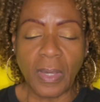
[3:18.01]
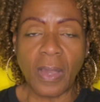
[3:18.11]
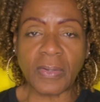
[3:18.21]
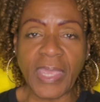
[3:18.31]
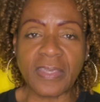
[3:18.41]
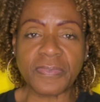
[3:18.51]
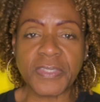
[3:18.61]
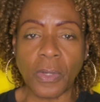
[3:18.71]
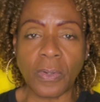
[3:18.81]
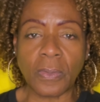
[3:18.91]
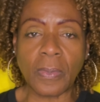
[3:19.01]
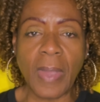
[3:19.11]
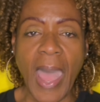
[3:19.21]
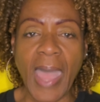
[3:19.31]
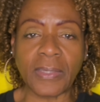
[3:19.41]
Okay, so
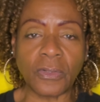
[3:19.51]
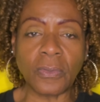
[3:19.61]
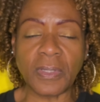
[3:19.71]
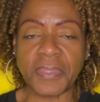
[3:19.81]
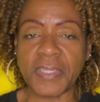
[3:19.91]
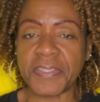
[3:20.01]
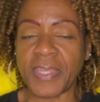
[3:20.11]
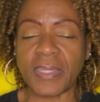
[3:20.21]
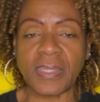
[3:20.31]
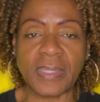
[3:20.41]
I Googled this and